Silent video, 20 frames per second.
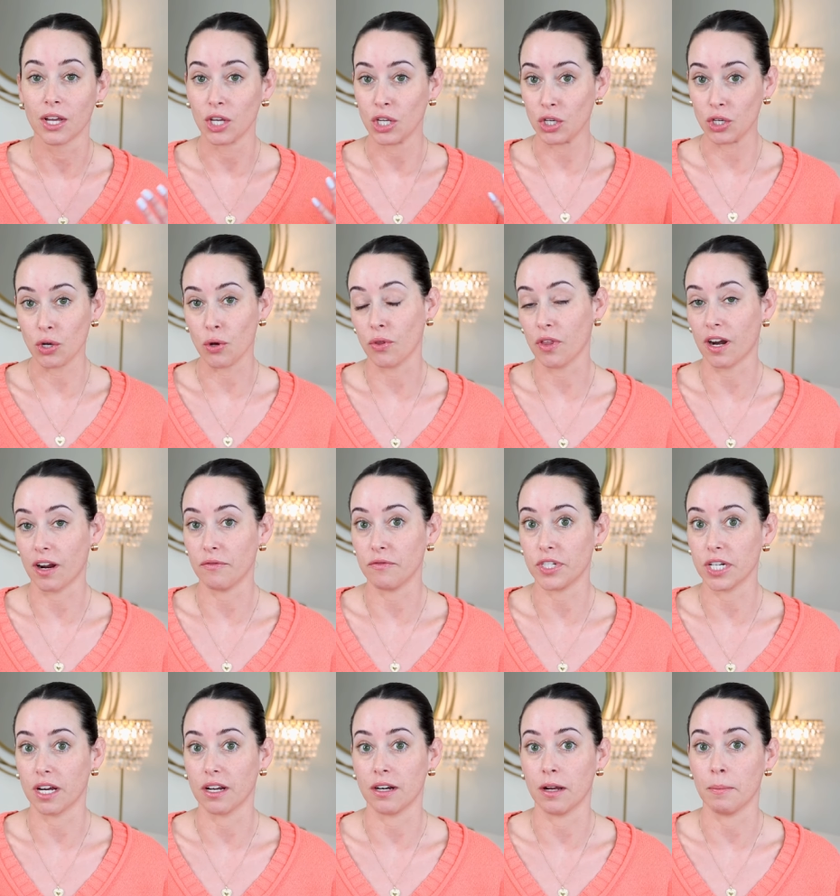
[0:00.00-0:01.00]
you know that I've
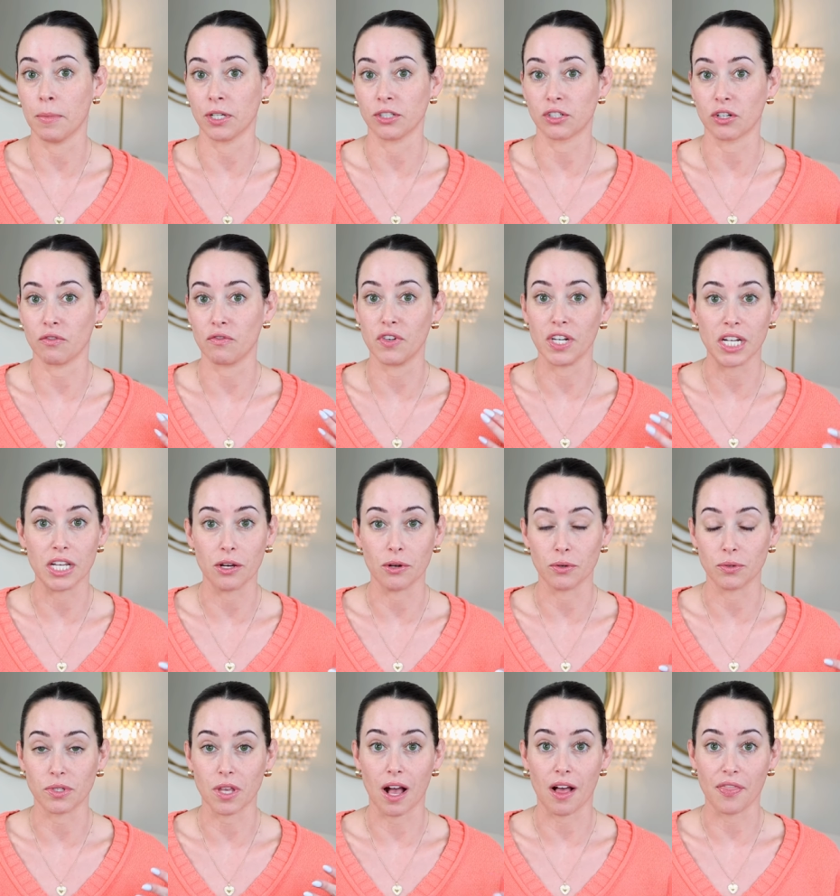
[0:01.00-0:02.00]
done a bunch of
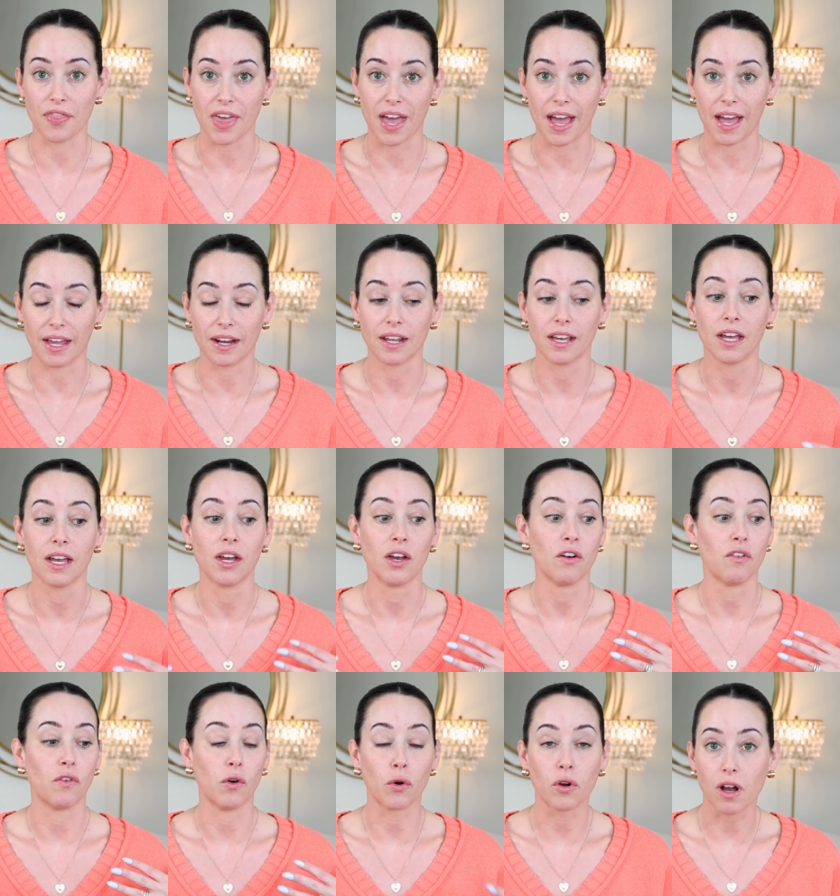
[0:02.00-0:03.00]
videos on that
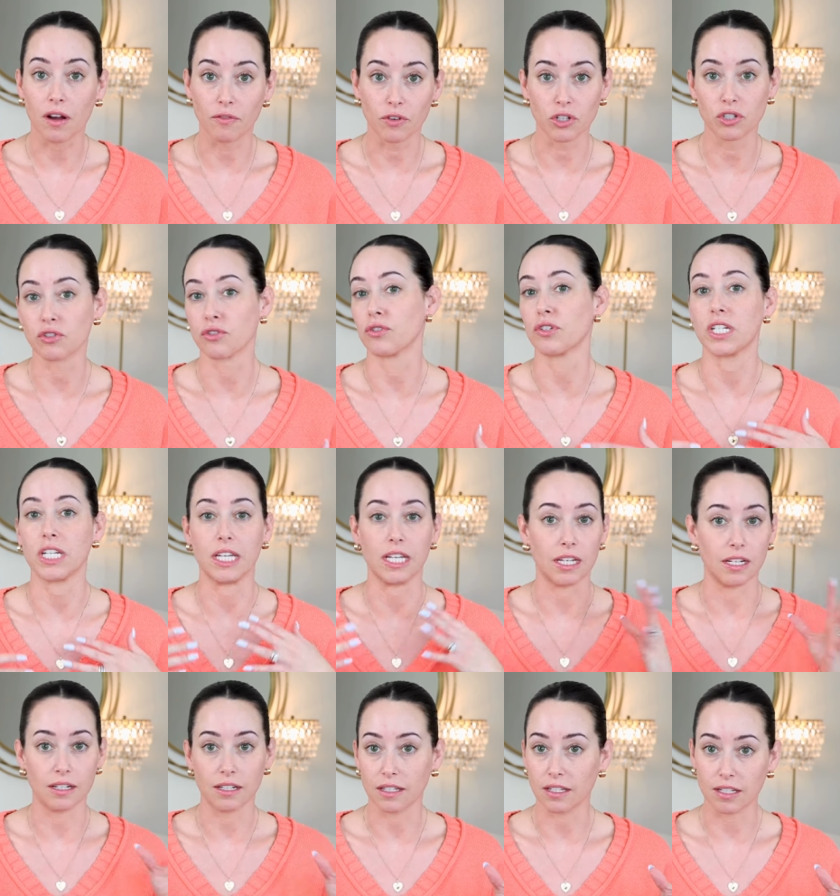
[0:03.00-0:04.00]
full coverage
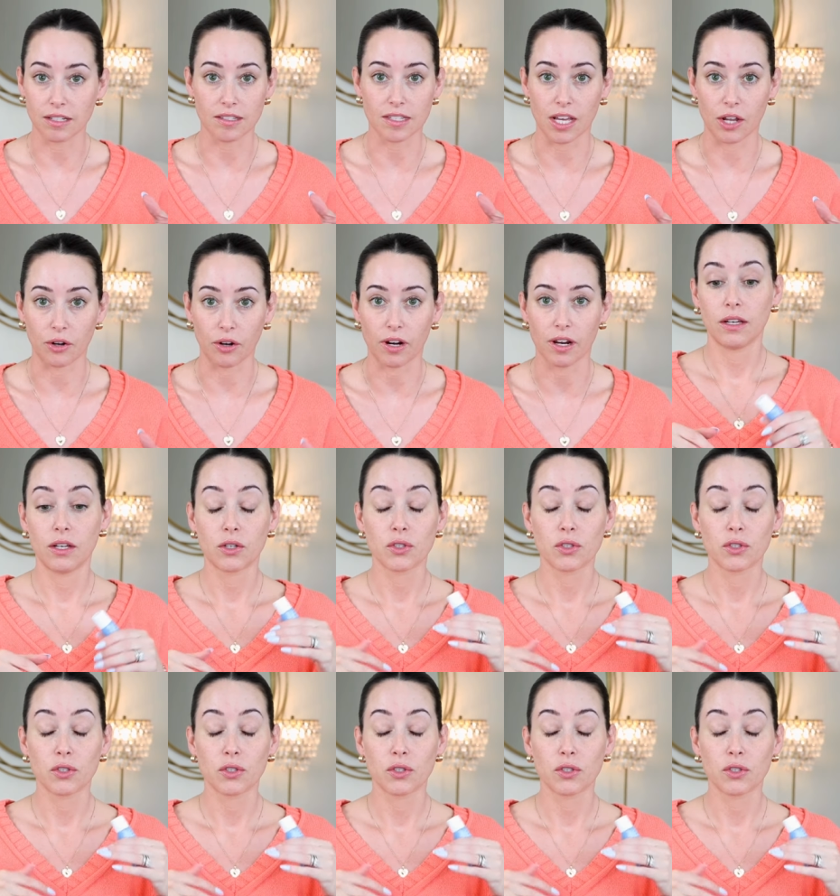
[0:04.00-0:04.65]
routine, etc.